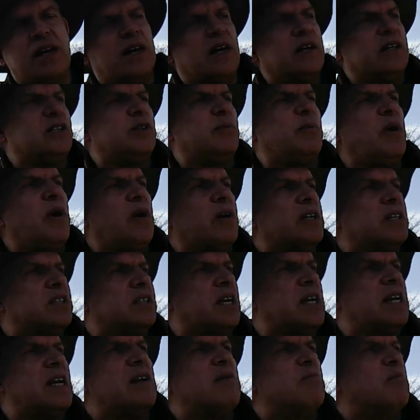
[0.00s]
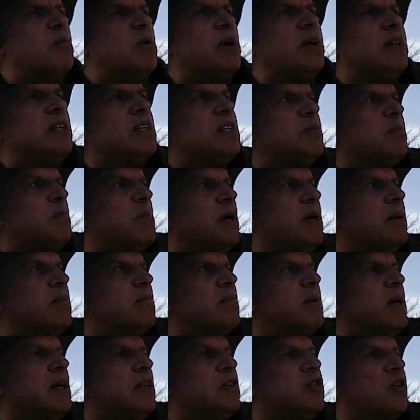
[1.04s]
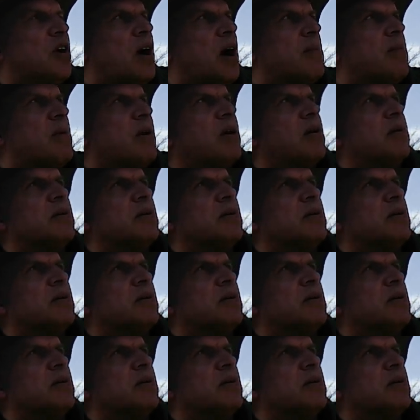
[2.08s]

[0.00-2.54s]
And to be honest, I didn't bring this big tripod.